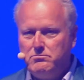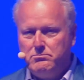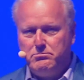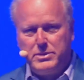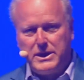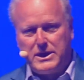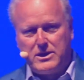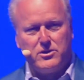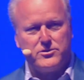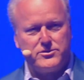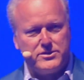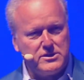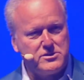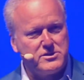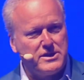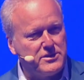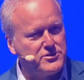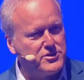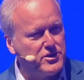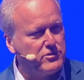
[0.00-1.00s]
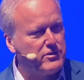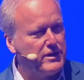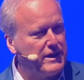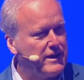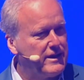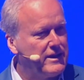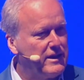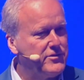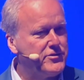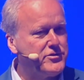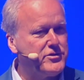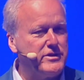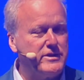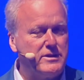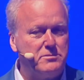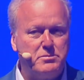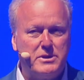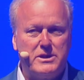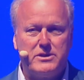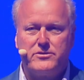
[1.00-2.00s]
because it's such a great country,
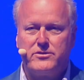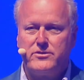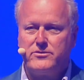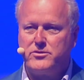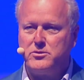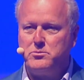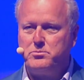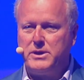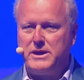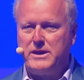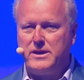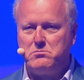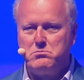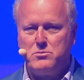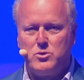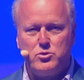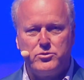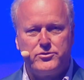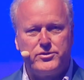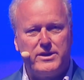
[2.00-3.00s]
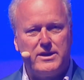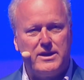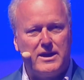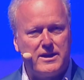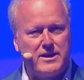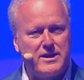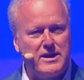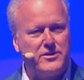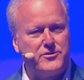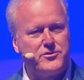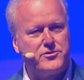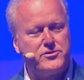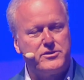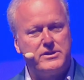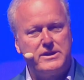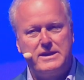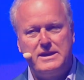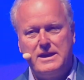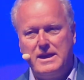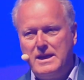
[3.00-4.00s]
but to be in Malta, a
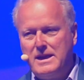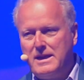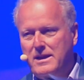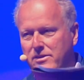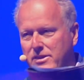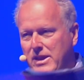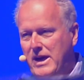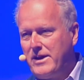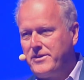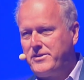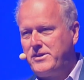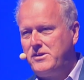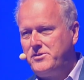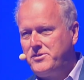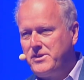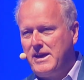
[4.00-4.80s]
country that is